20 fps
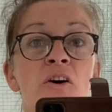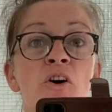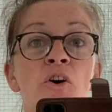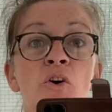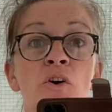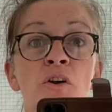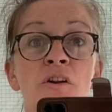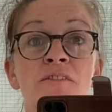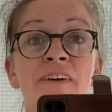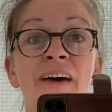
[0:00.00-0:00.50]

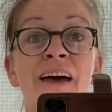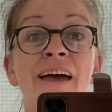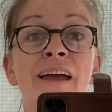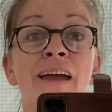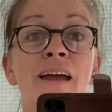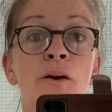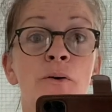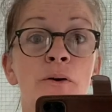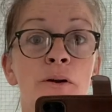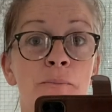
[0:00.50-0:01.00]
heard of a
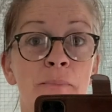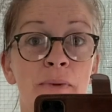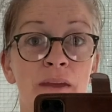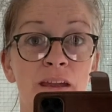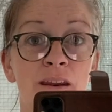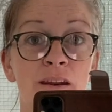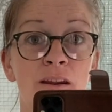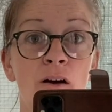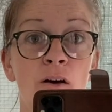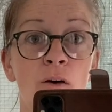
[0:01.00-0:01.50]
hairy
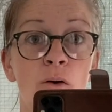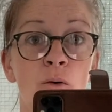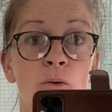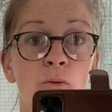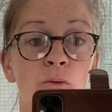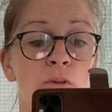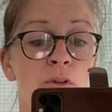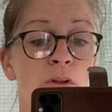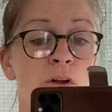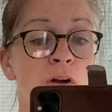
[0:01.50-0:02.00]

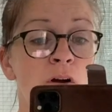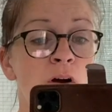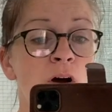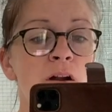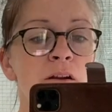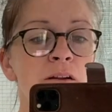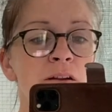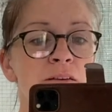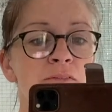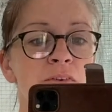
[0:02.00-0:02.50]
manhole?
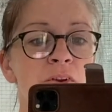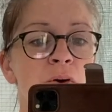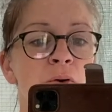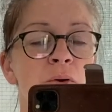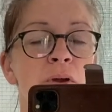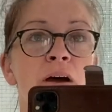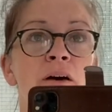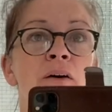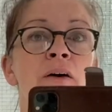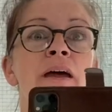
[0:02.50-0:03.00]
I don't even know
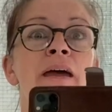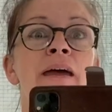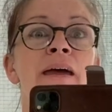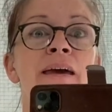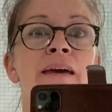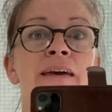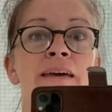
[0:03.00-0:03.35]
how hair